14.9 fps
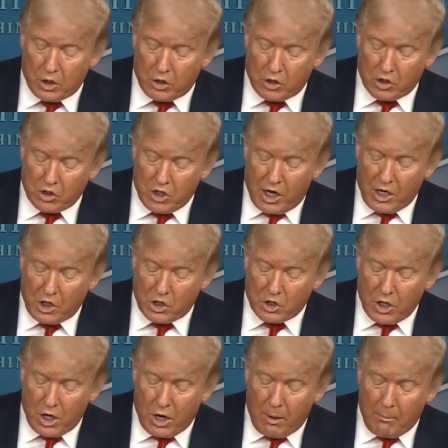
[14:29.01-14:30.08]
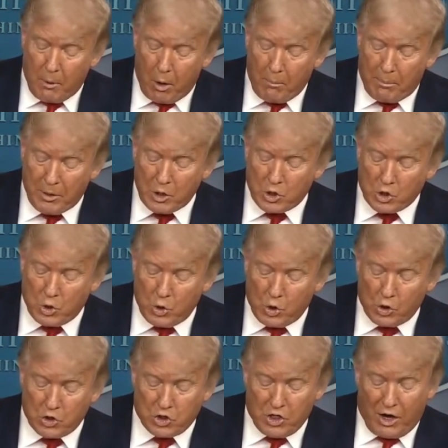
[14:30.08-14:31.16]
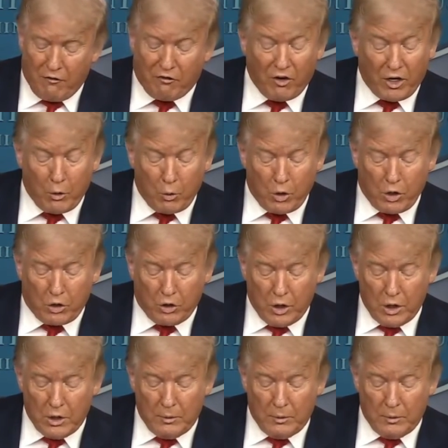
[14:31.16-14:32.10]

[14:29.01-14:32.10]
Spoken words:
to the states to help open schools safely with